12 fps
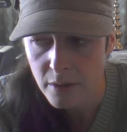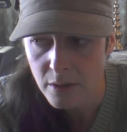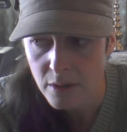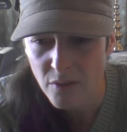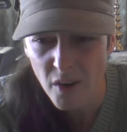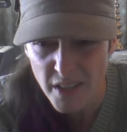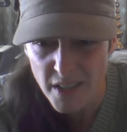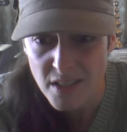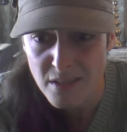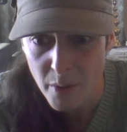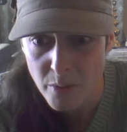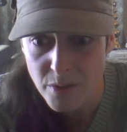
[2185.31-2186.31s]
You've already
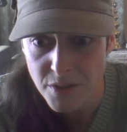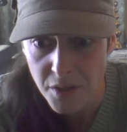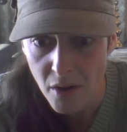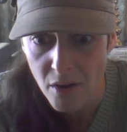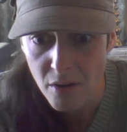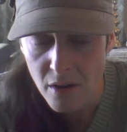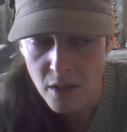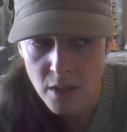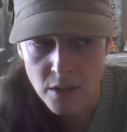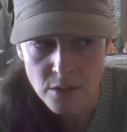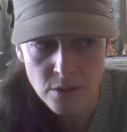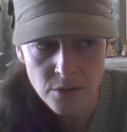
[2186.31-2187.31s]
exposed no. it all.
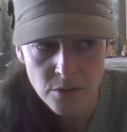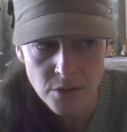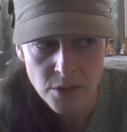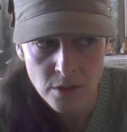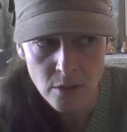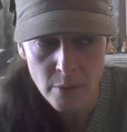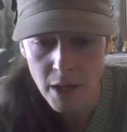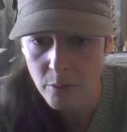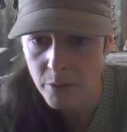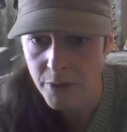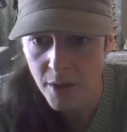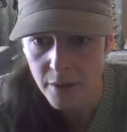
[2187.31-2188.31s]
So you just go out
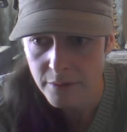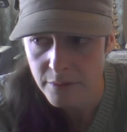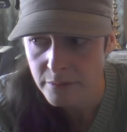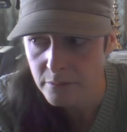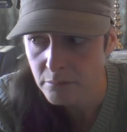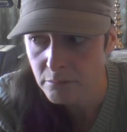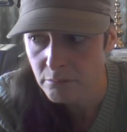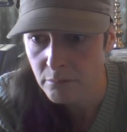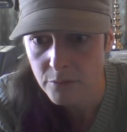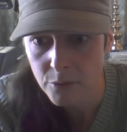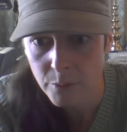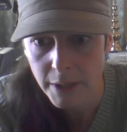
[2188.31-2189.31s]
with all of
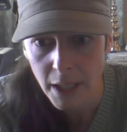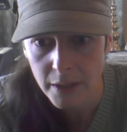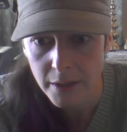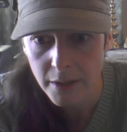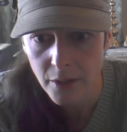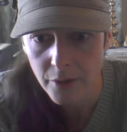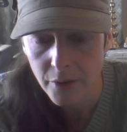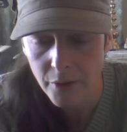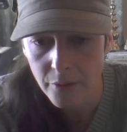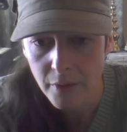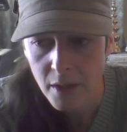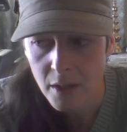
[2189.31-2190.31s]
reality, don't
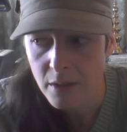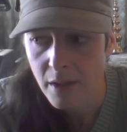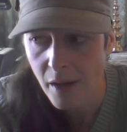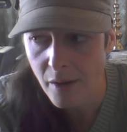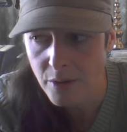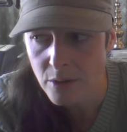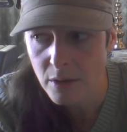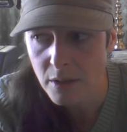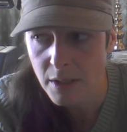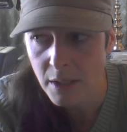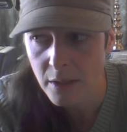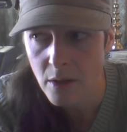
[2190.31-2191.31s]
you? Now you're
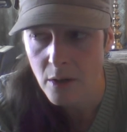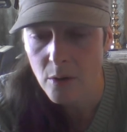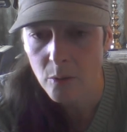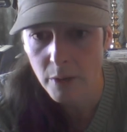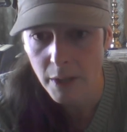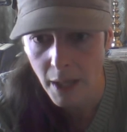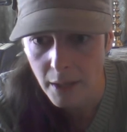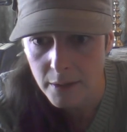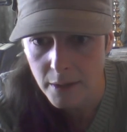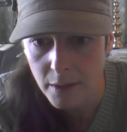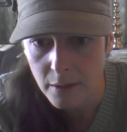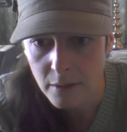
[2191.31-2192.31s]
in yeah.
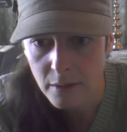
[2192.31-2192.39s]
reality.